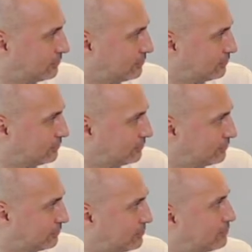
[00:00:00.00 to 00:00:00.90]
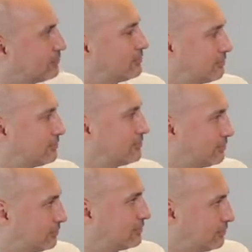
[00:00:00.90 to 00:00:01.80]

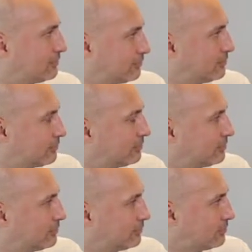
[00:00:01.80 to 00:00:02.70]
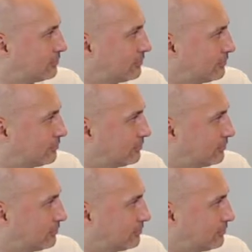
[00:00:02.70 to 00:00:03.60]

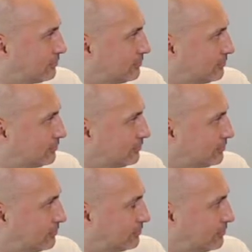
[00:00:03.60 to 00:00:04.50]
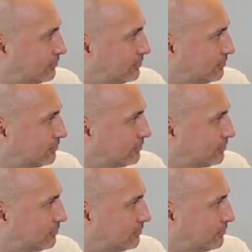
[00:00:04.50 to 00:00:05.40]

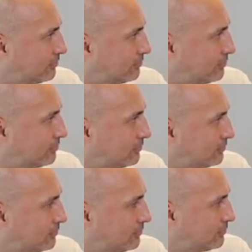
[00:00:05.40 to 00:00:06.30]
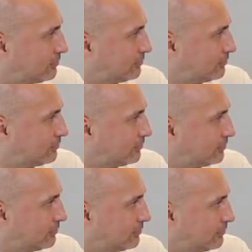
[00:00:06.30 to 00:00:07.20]

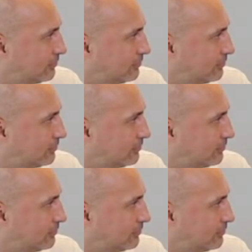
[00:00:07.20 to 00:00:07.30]
(not speaking)